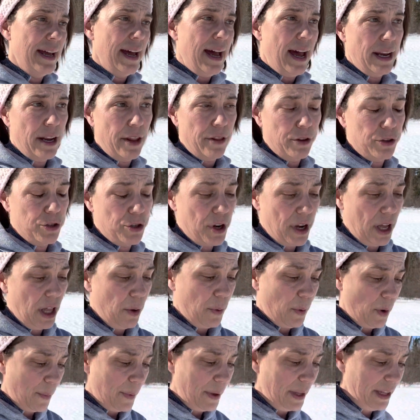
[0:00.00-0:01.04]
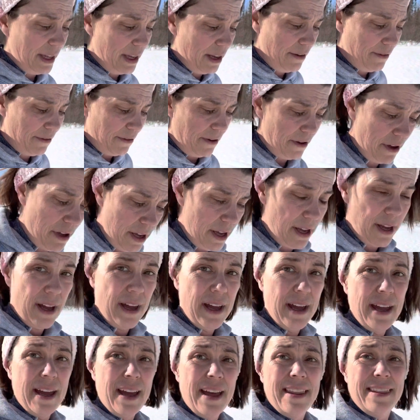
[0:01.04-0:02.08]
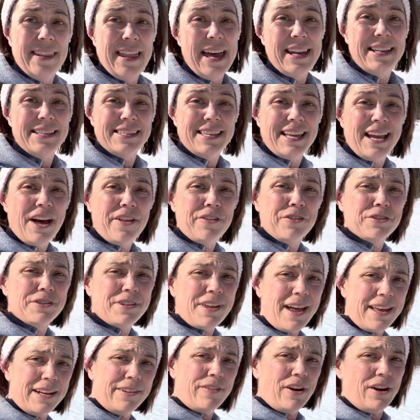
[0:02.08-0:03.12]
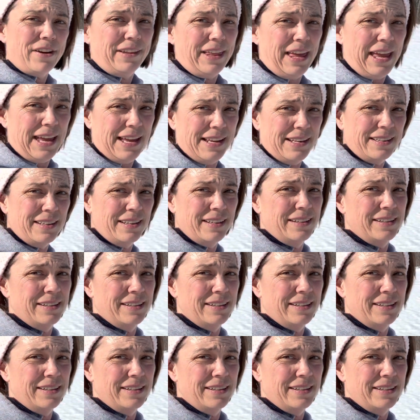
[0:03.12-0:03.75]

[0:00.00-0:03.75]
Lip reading: another trail where we live. That is the other side of our land.